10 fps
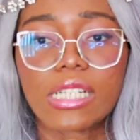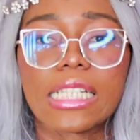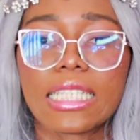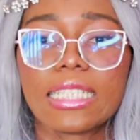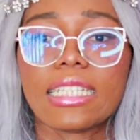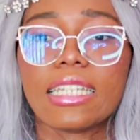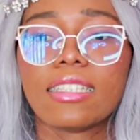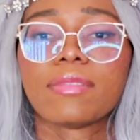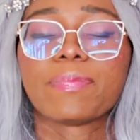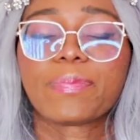real estate.
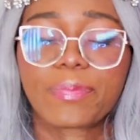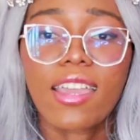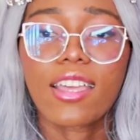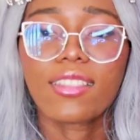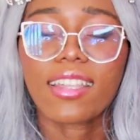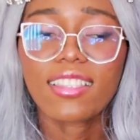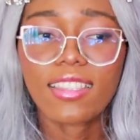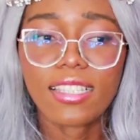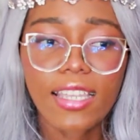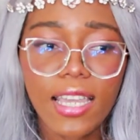And that's
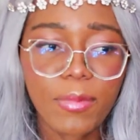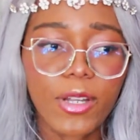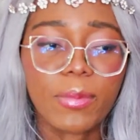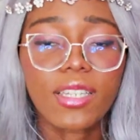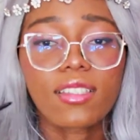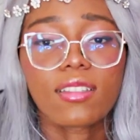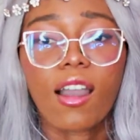the sad part because the